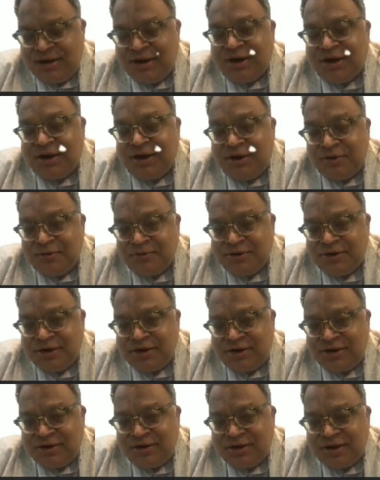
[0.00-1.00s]
You can use
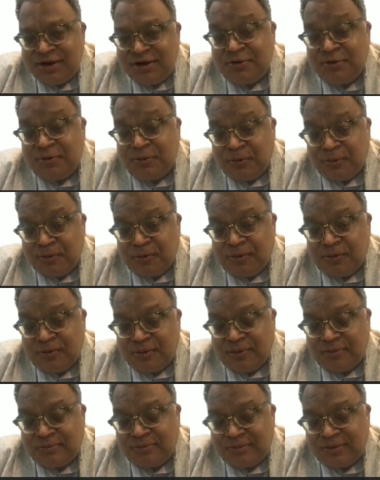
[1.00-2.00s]
it and
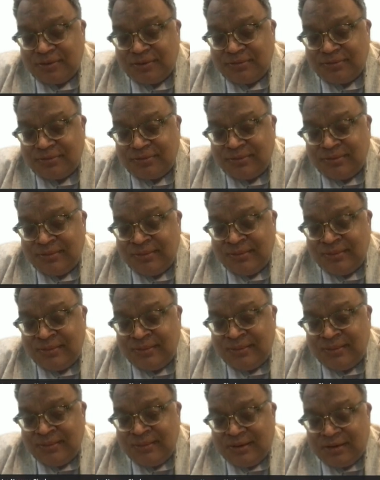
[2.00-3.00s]
go.
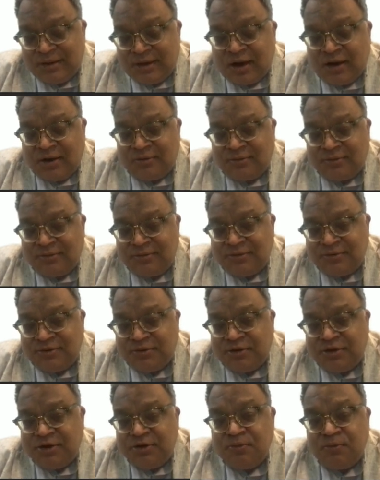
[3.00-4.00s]
Now,
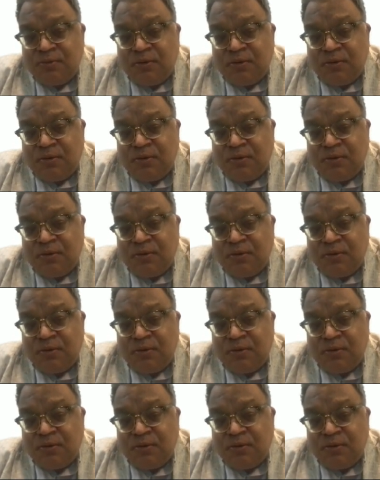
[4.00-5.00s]
so you want to keep
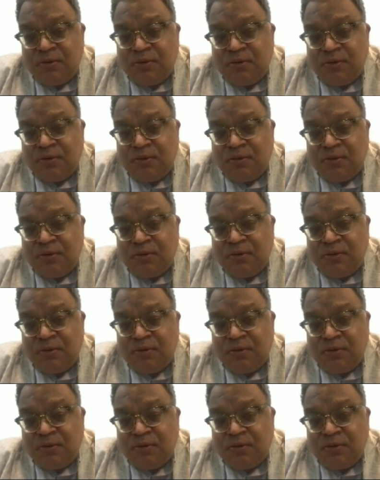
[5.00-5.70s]
it a secret.